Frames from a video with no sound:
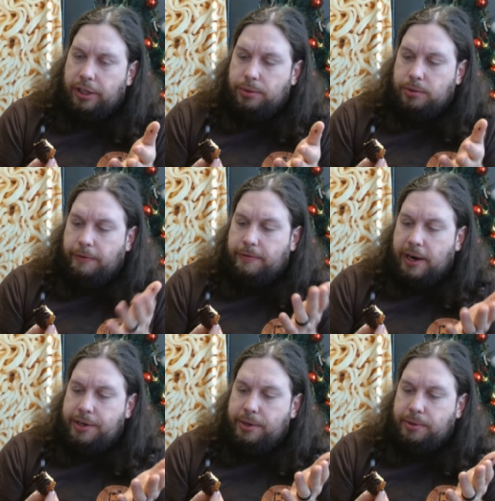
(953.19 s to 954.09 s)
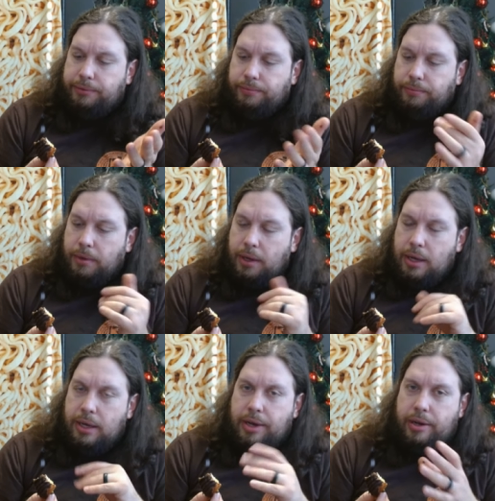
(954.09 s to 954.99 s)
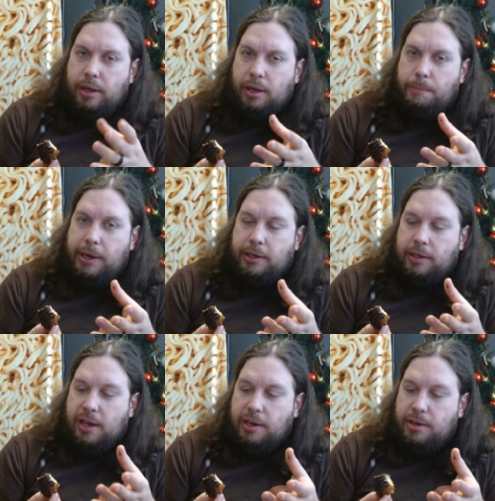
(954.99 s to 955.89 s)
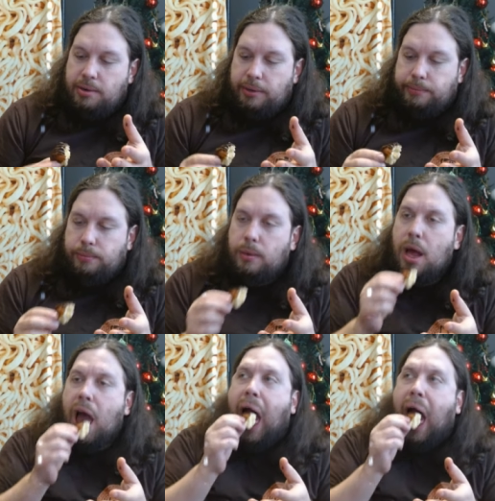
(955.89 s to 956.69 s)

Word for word: you can tell this was a fried donut, like a baked cake donut.